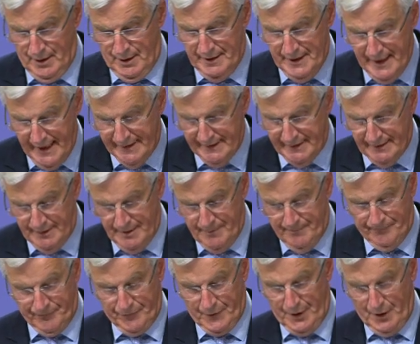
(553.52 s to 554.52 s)
Yet,
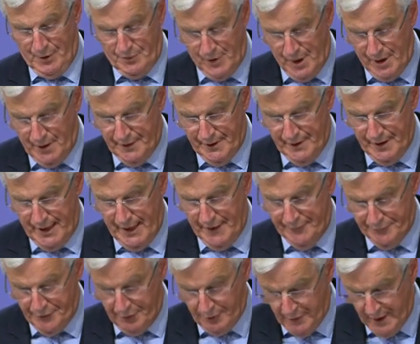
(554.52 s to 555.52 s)
round
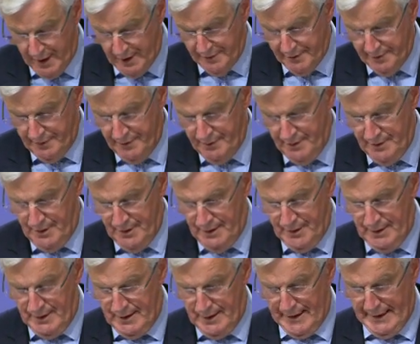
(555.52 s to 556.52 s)
after round,
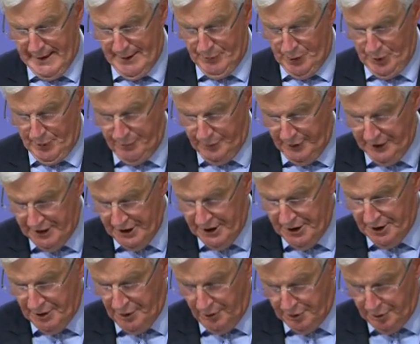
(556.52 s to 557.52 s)
our
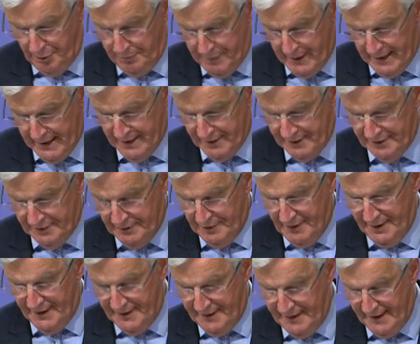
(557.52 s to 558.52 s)
British counterparts
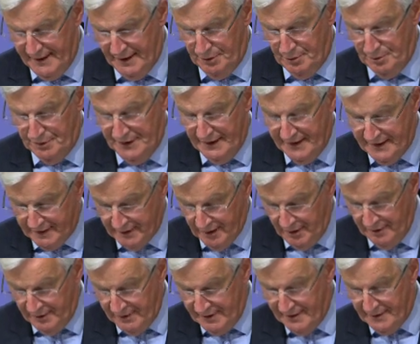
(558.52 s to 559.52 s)
seek to
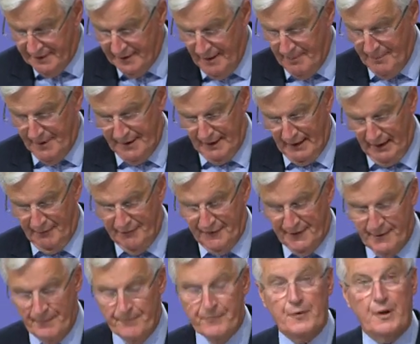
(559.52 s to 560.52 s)
distance
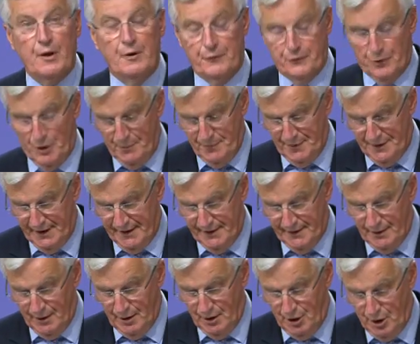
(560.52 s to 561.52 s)
themselves from
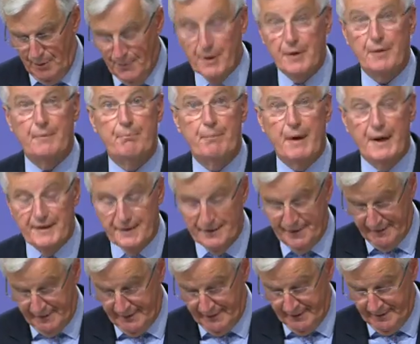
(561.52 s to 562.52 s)
this common
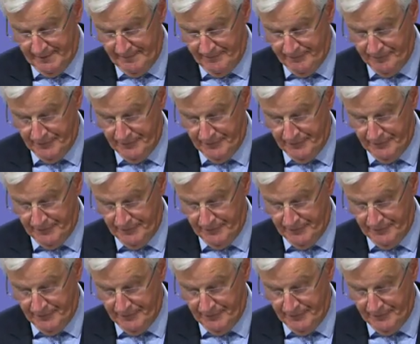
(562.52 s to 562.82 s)
basis.